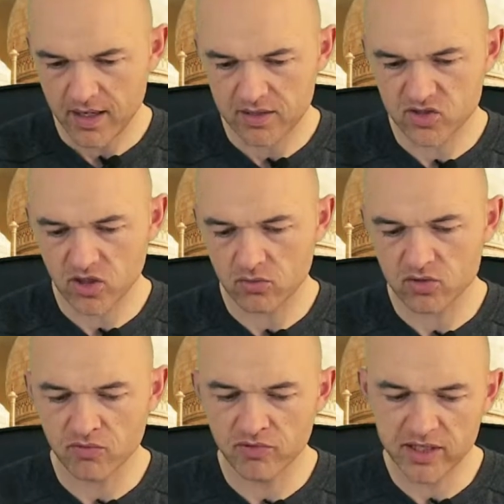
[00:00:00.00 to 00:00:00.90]
And so
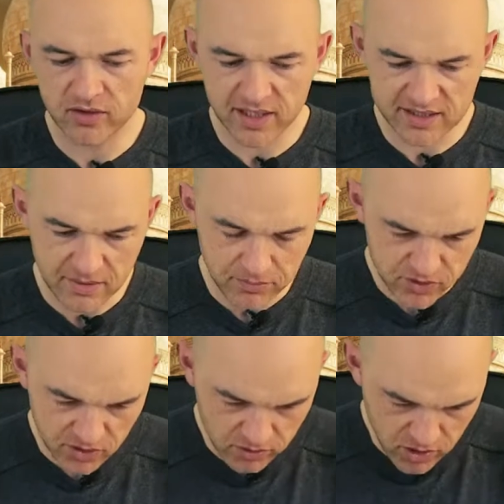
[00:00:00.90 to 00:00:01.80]
some really good
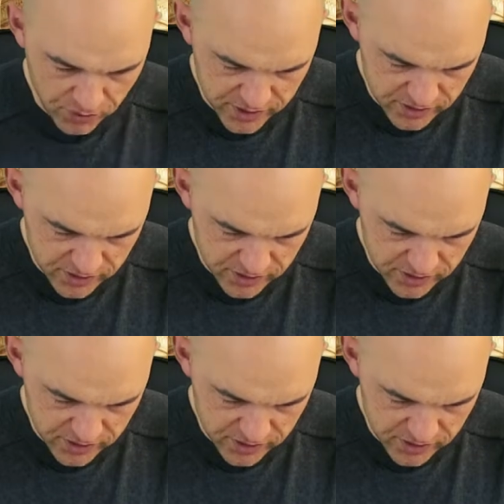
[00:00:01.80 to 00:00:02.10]
examples, and I'll go